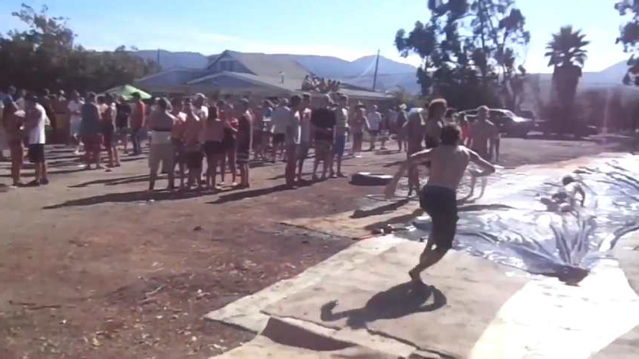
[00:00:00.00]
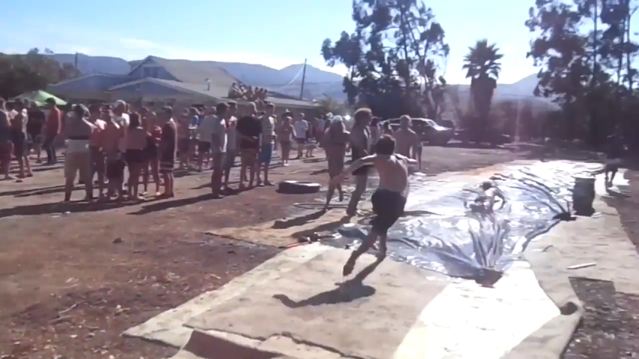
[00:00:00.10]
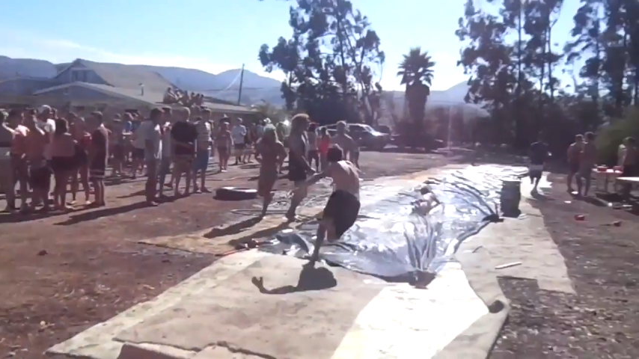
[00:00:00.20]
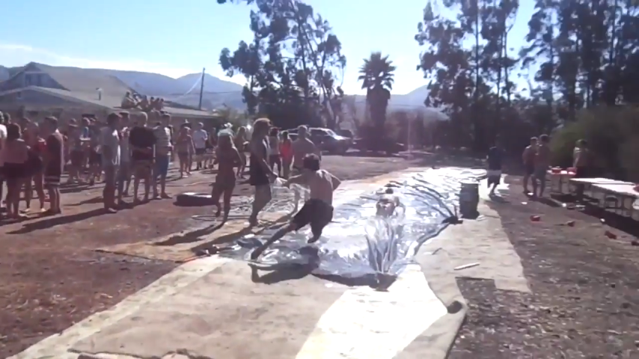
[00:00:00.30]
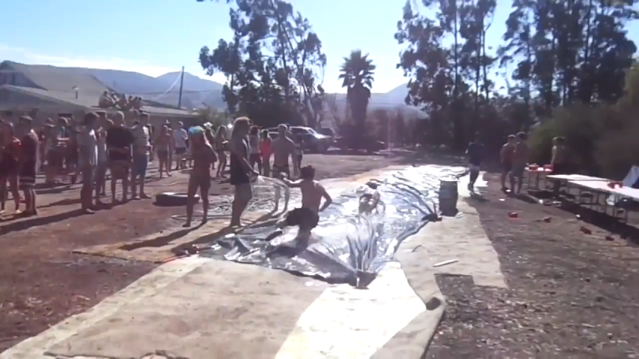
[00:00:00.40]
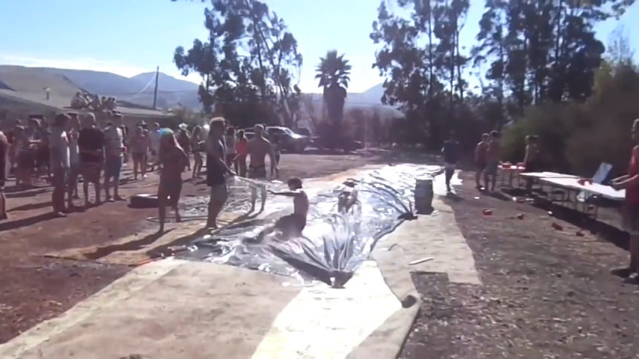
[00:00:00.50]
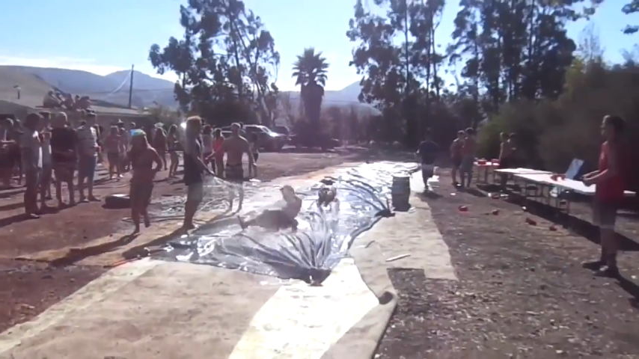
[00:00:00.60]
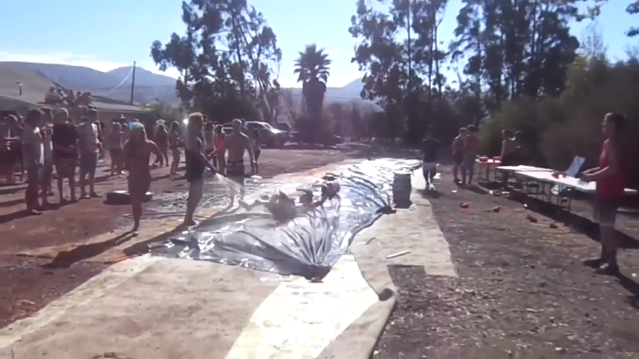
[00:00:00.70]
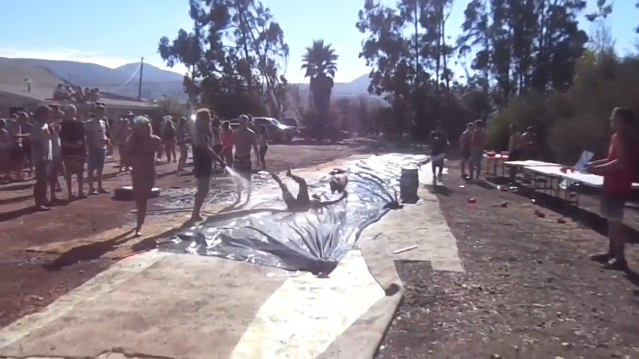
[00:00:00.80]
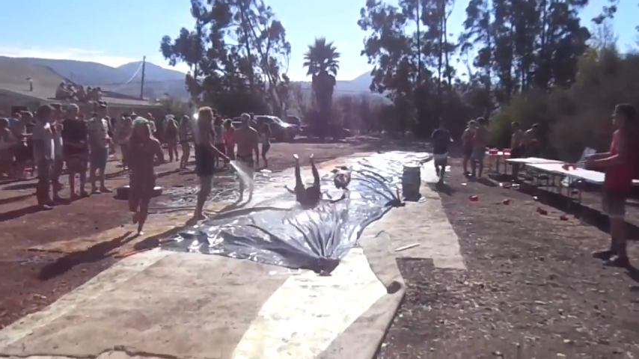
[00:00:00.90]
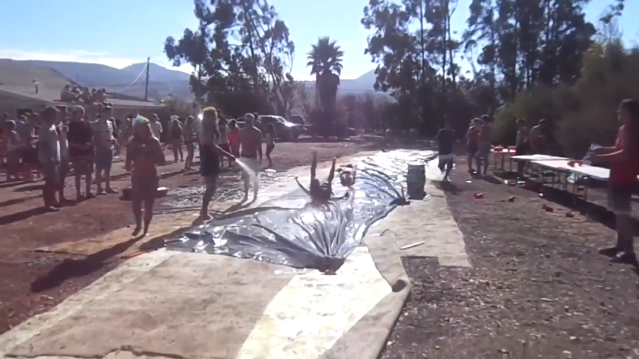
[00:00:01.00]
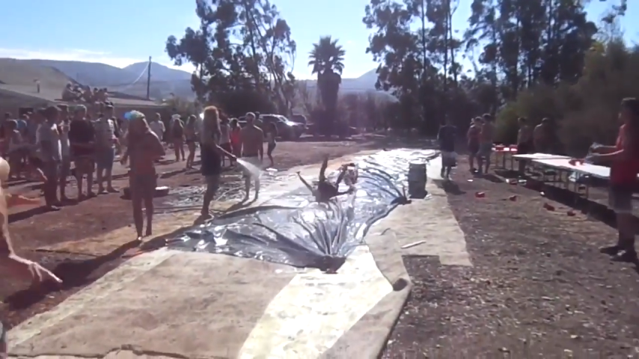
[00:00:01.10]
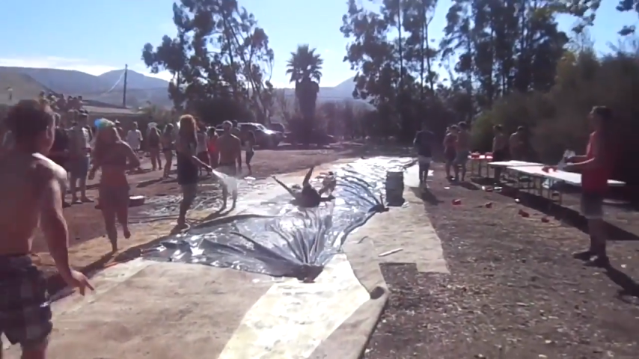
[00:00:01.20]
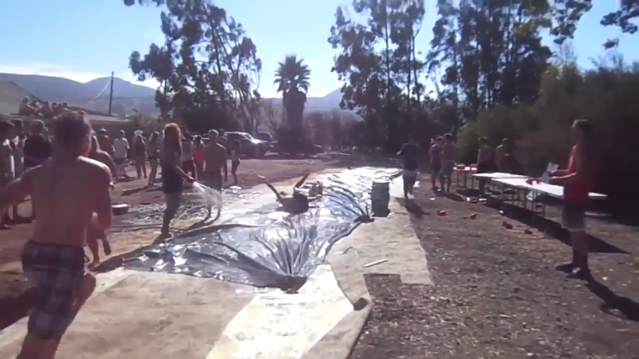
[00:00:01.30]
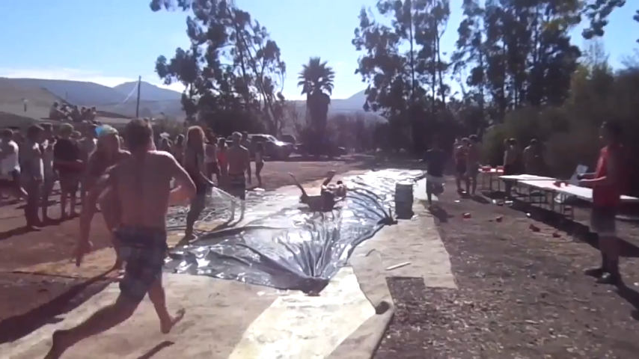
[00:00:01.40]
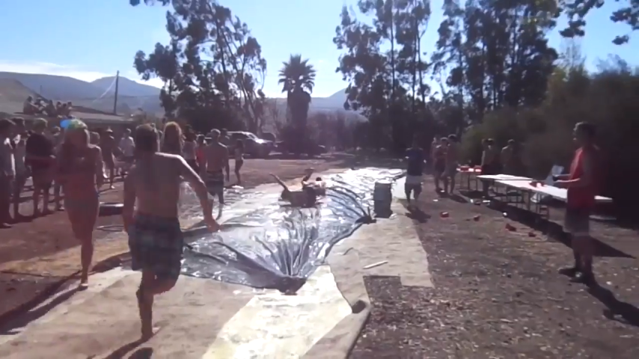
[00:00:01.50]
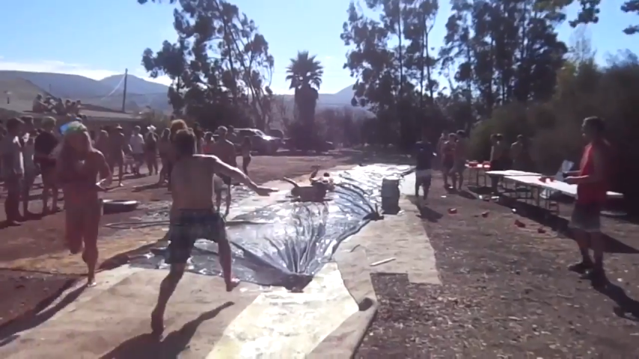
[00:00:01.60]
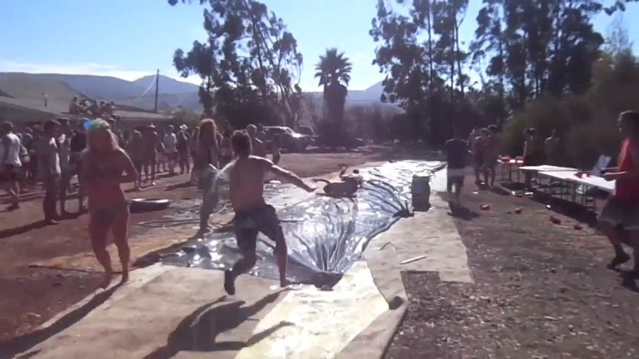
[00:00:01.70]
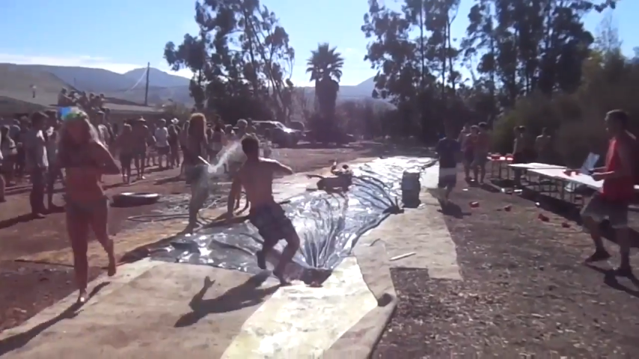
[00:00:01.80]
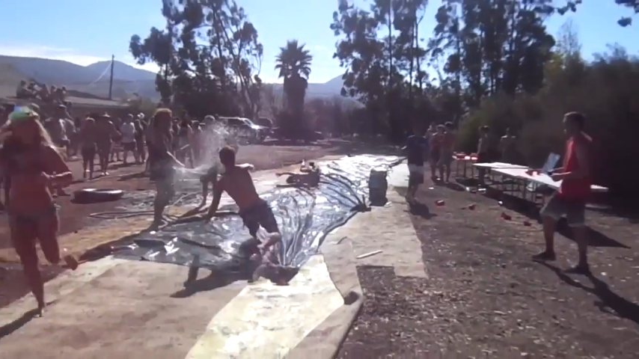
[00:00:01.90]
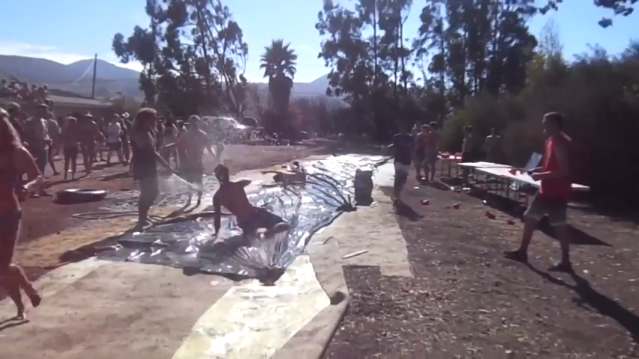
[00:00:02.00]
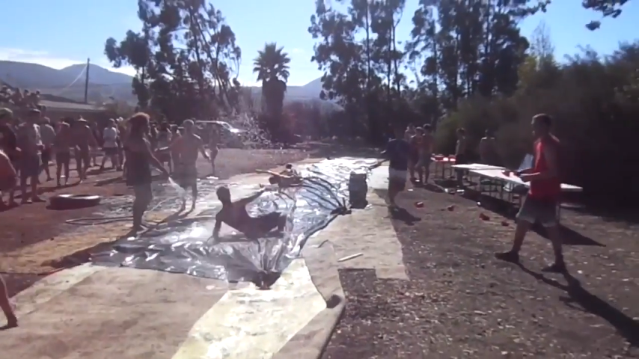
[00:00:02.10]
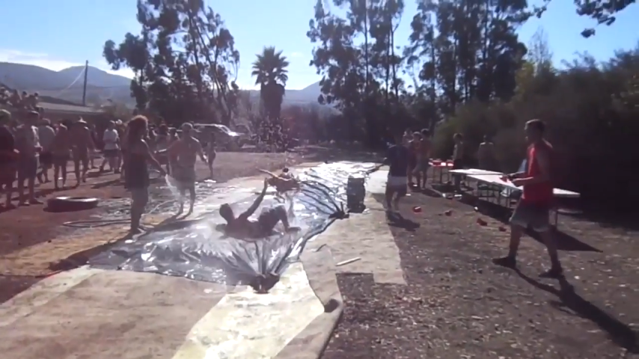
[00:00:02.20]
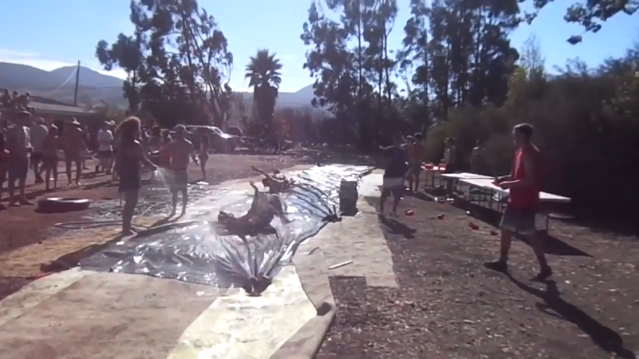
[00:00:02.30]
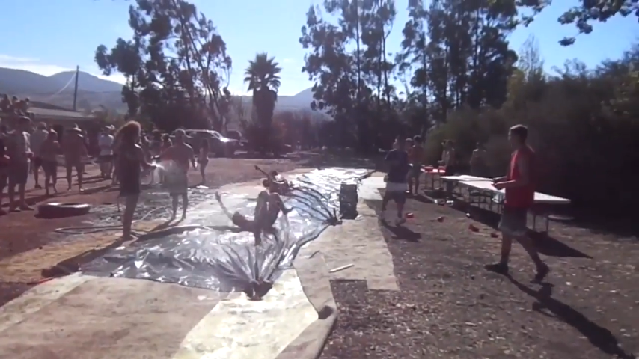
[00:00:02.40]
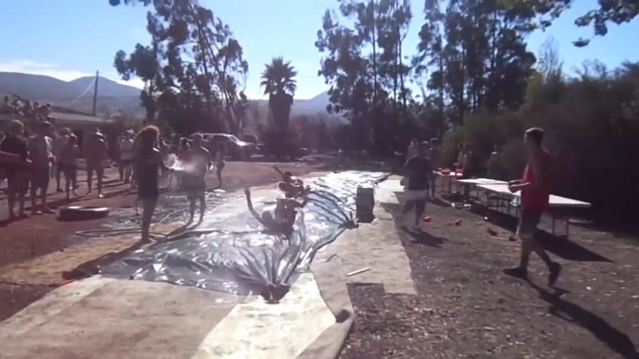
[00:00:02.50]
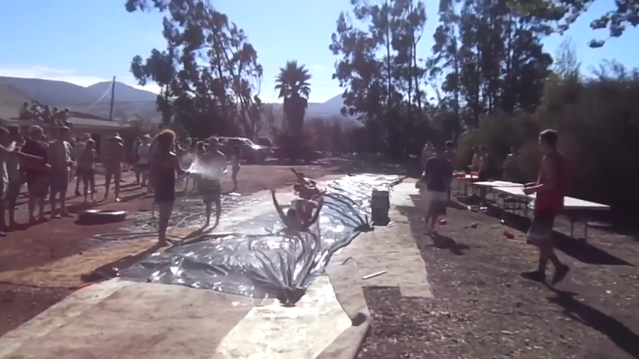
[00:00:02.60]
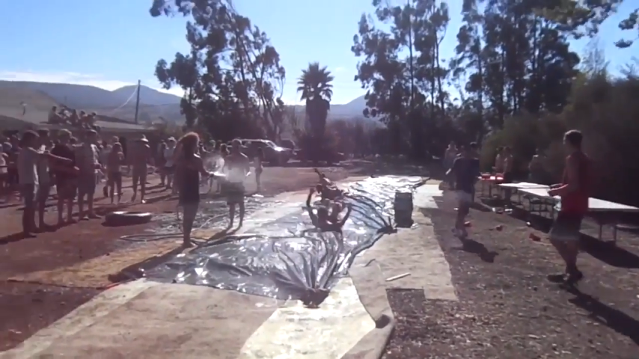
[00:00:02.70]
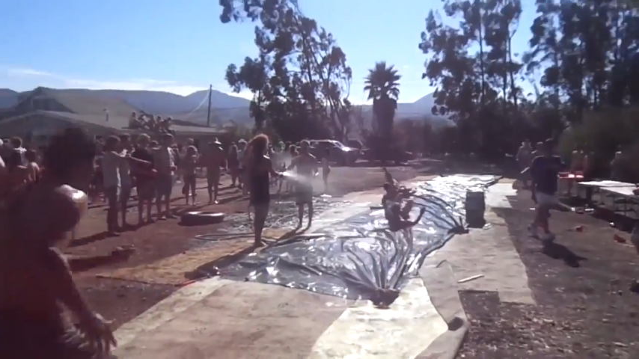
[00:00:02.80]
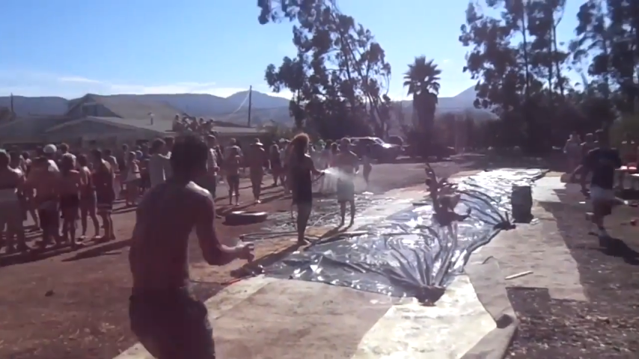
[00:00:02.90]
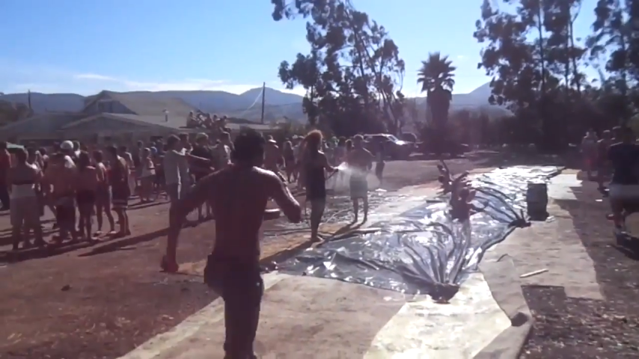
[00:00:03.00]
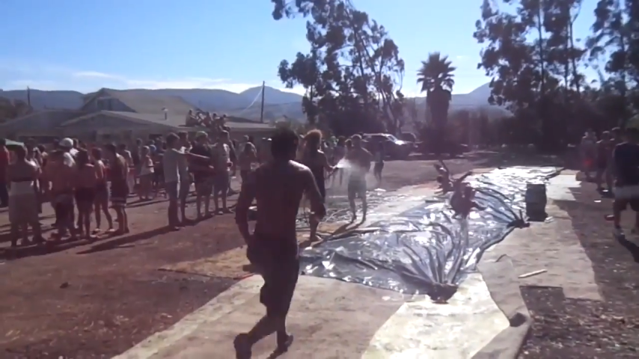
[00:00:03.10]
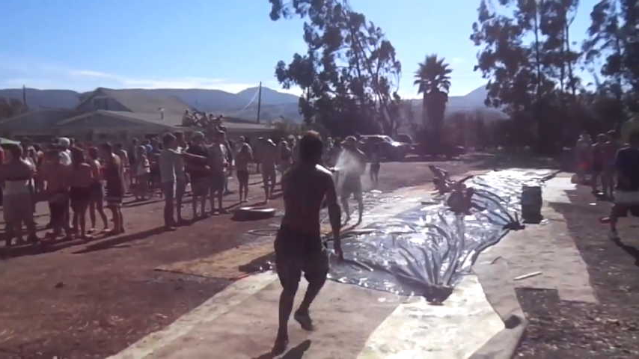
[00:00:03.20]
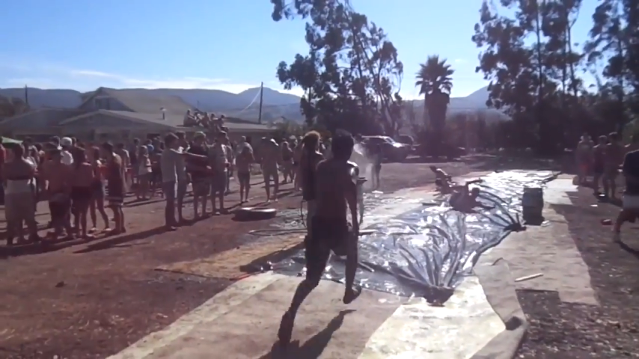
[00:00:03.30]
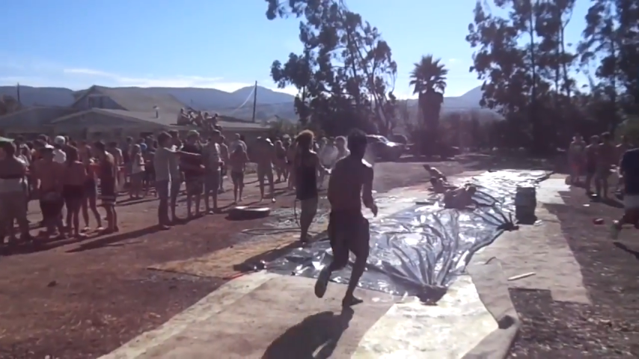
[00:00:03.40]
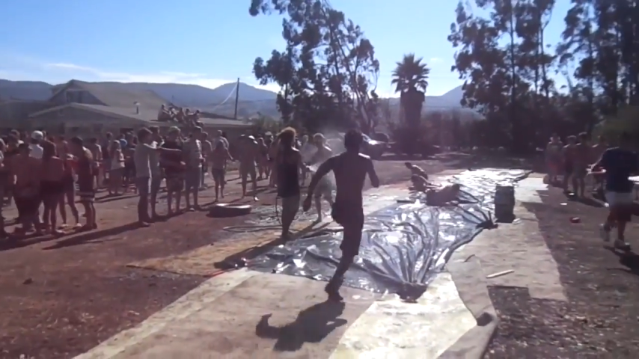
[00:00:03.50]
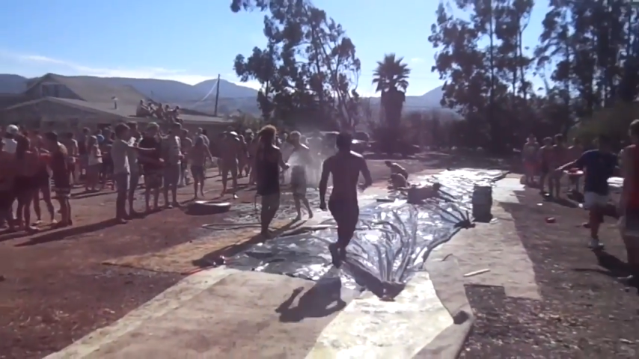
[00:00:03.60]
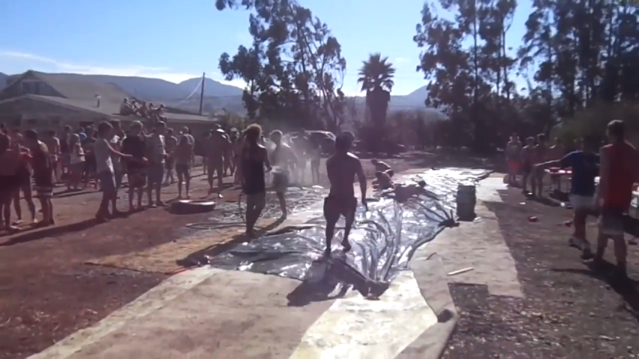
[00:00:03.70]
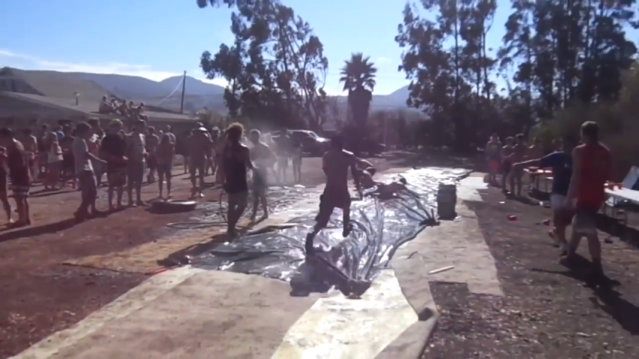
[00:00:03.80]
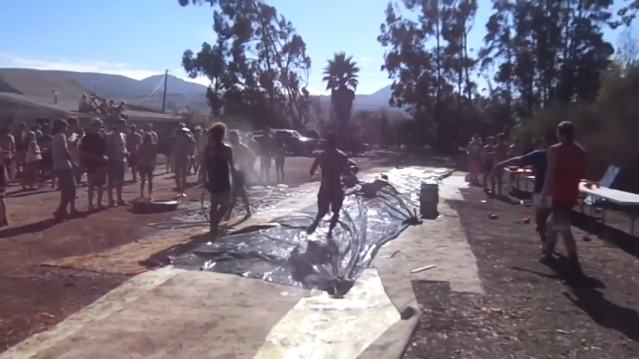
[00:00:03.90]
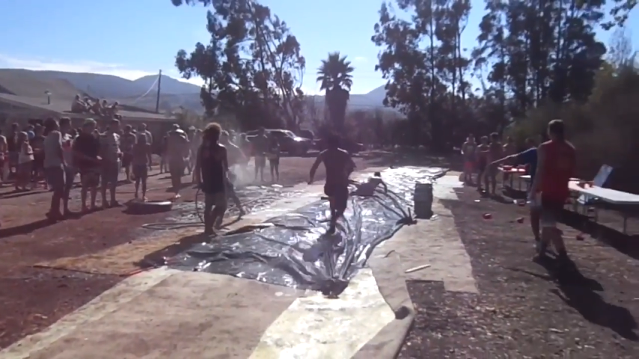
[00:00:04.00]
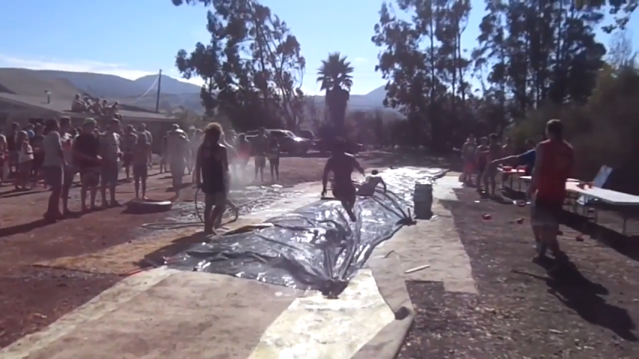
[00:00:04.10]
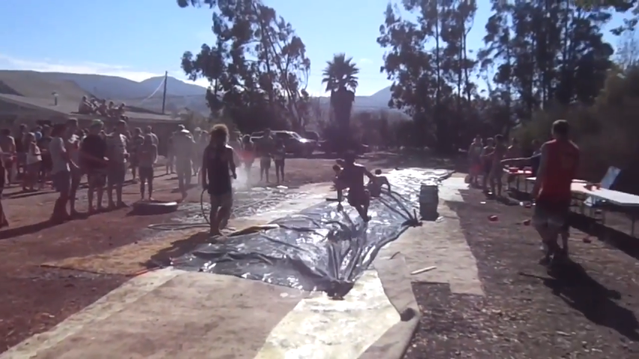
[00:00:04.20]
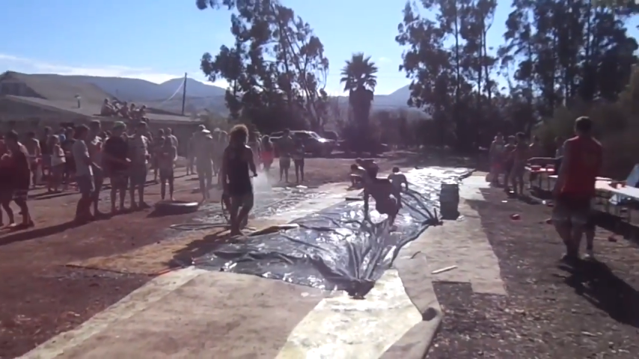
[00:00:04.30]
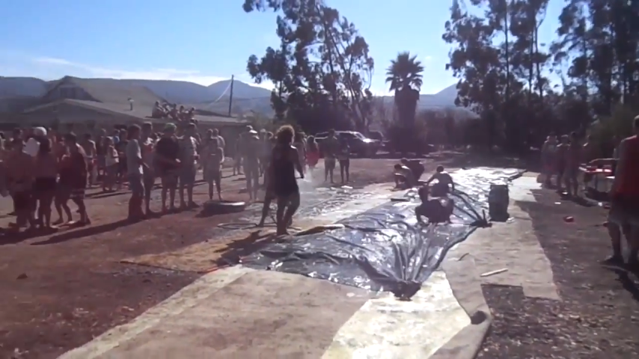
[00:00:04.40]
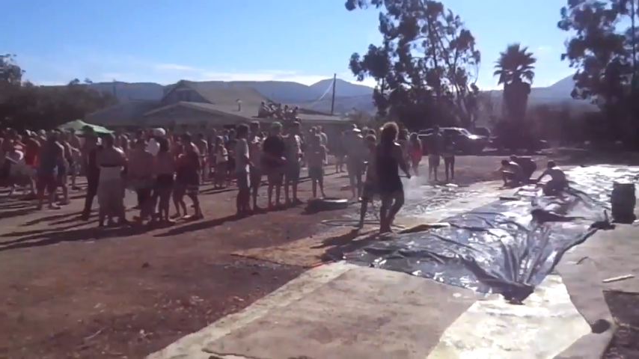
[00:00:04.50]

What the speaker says: Nobody's mouth can be seen.